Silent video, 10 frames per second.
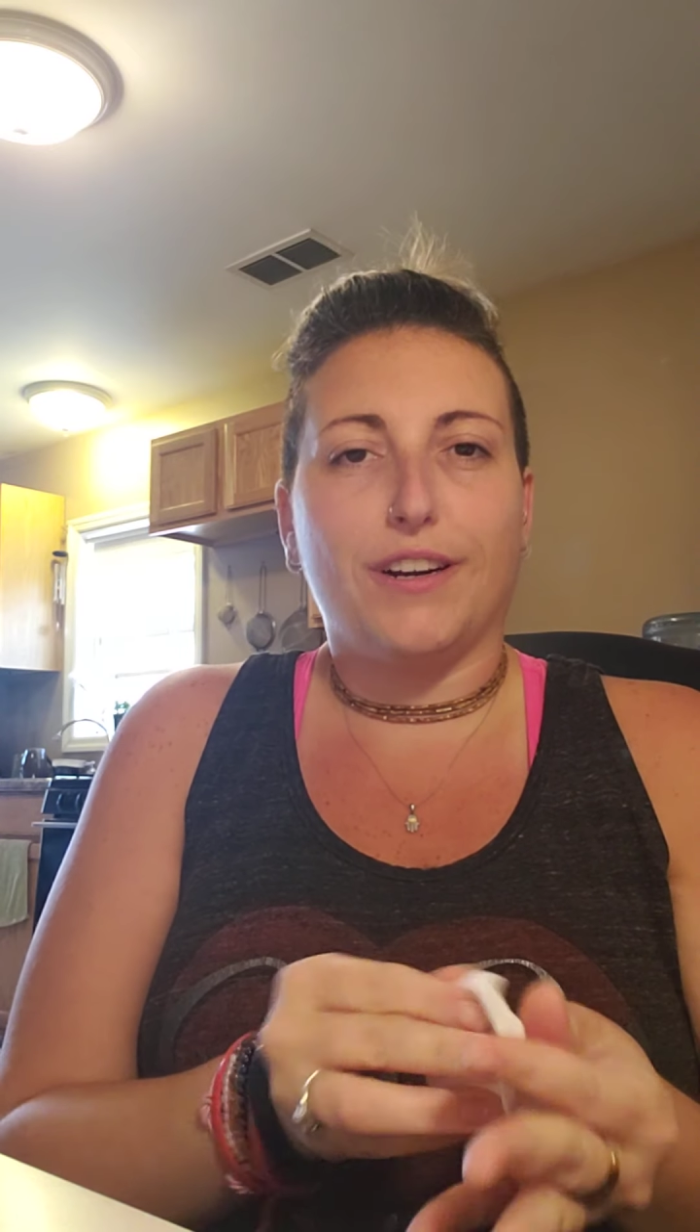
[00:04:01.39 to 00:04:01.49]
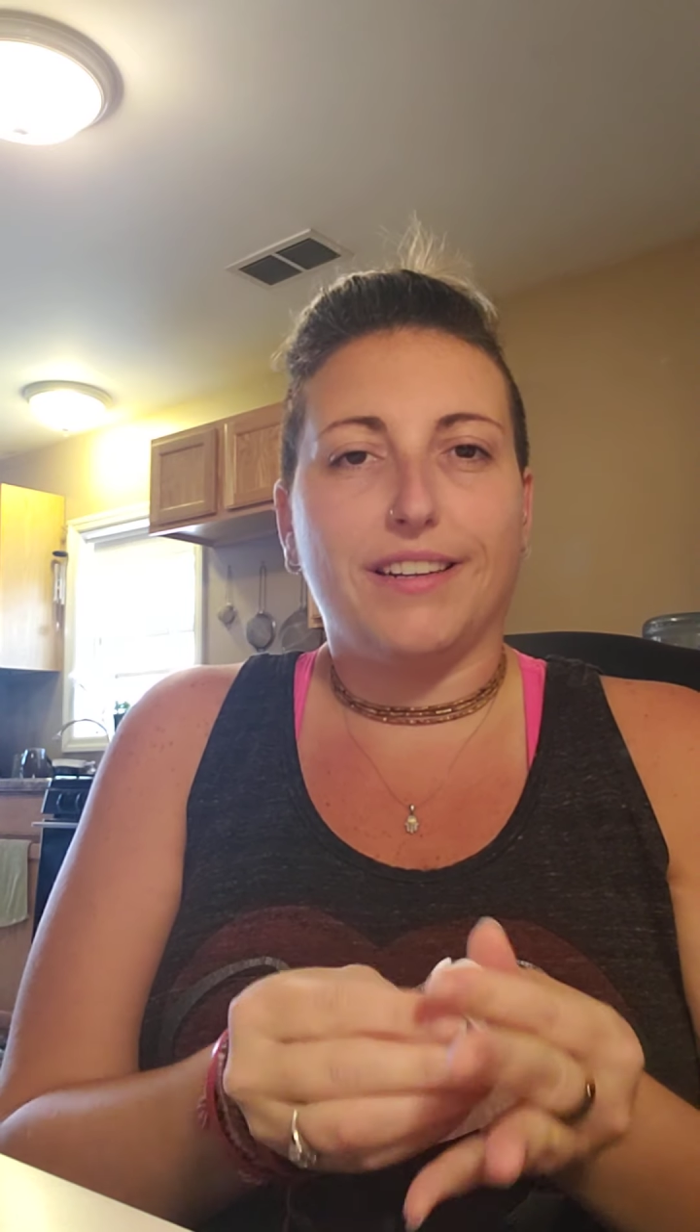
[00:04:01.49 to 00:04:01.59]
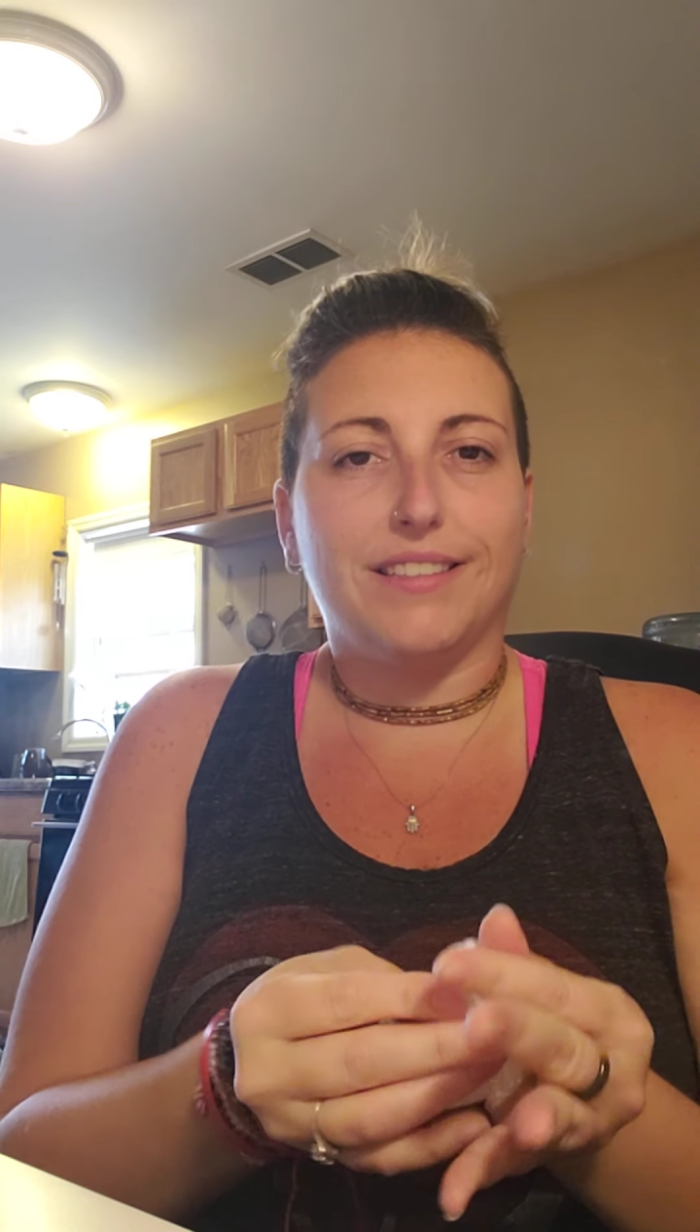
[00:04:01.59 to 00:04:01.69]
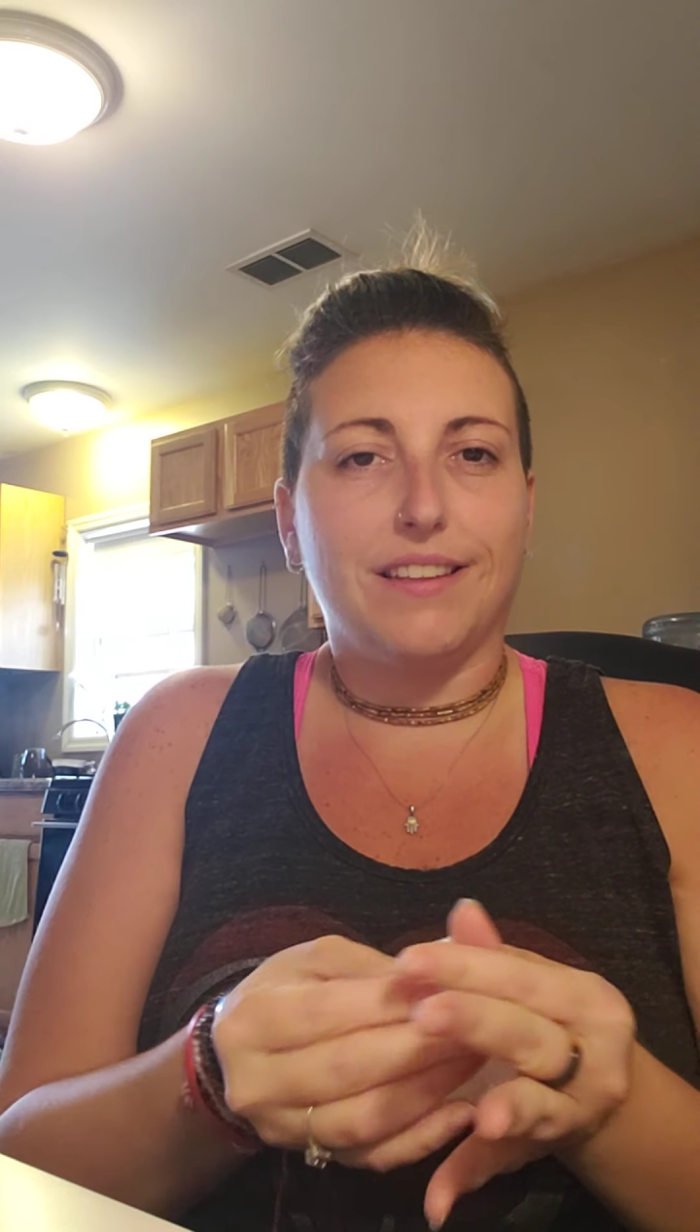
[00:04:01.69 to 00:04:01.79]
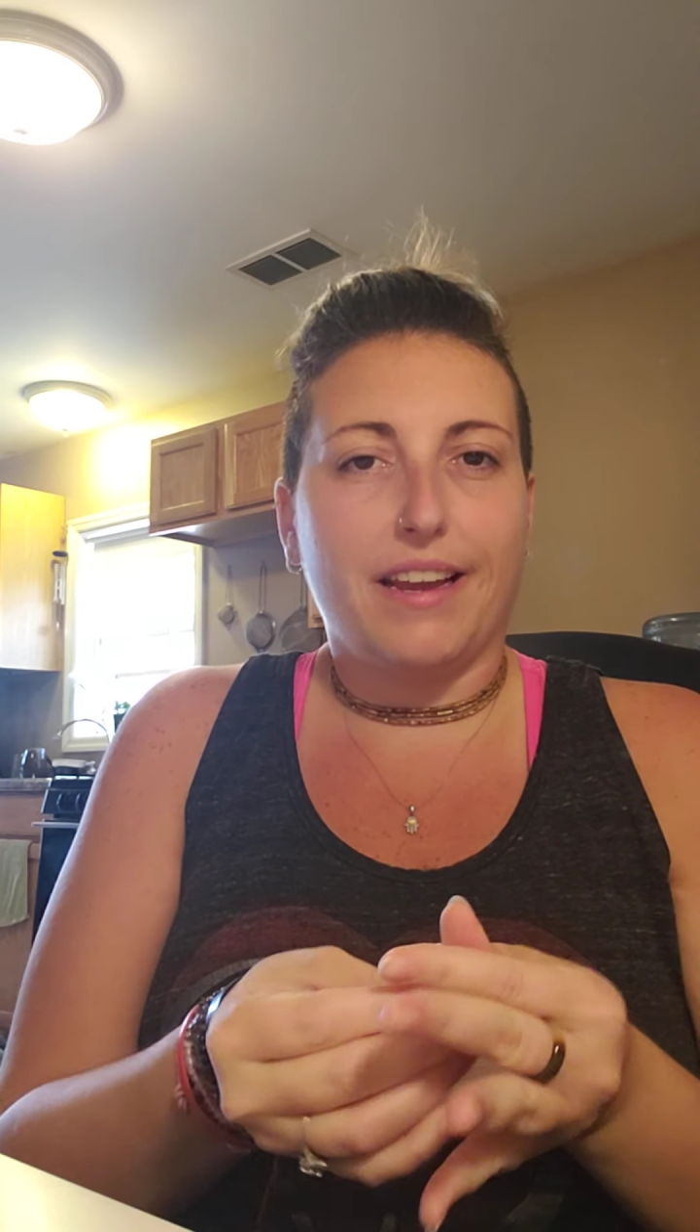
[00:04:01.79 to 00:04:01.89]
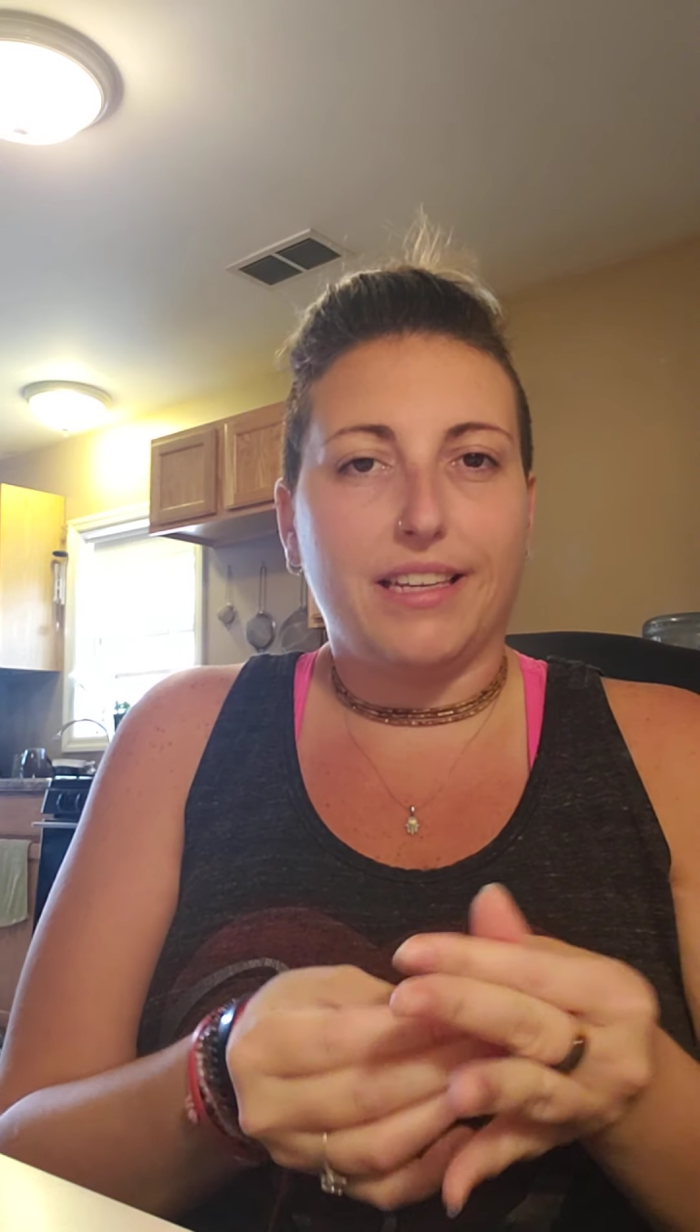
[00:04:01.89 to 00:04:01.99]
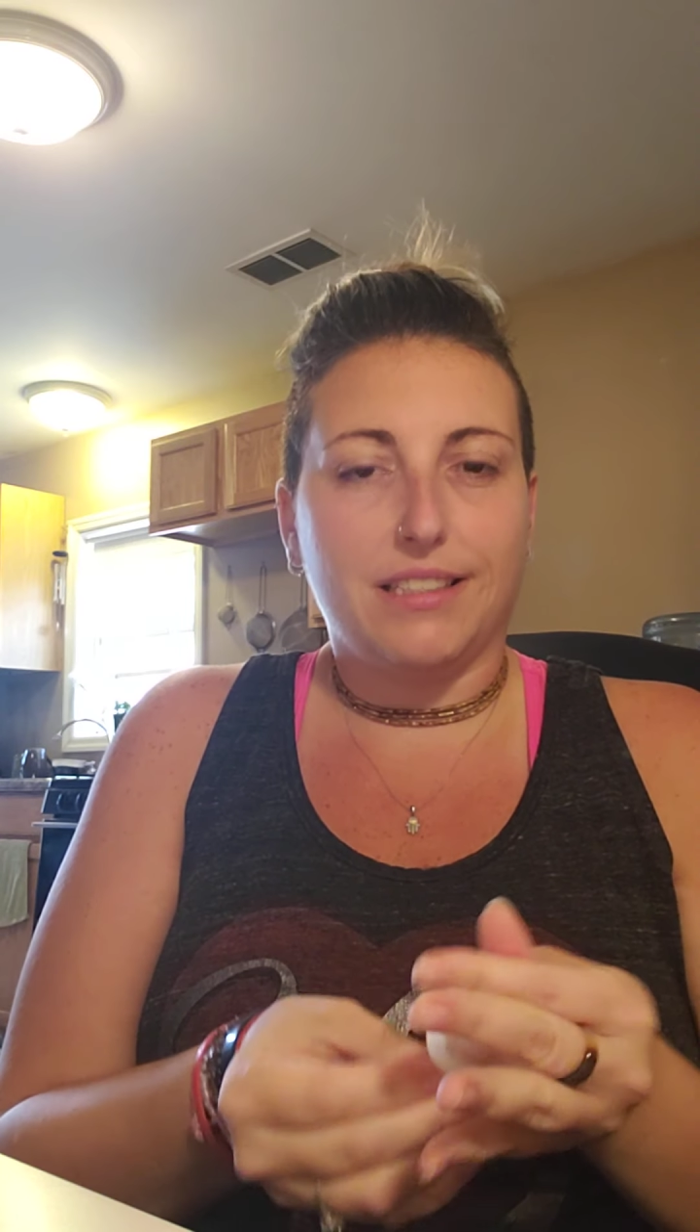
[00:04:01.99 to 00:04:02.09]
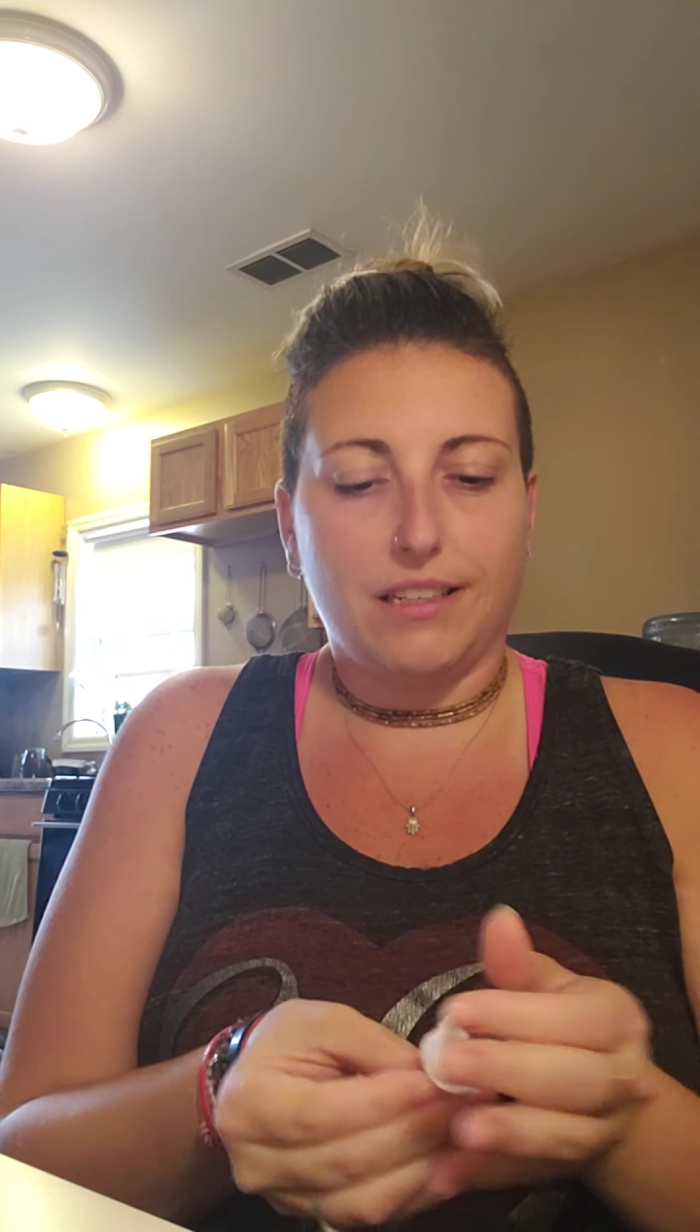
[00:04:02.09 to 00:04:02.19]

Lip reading: it's nice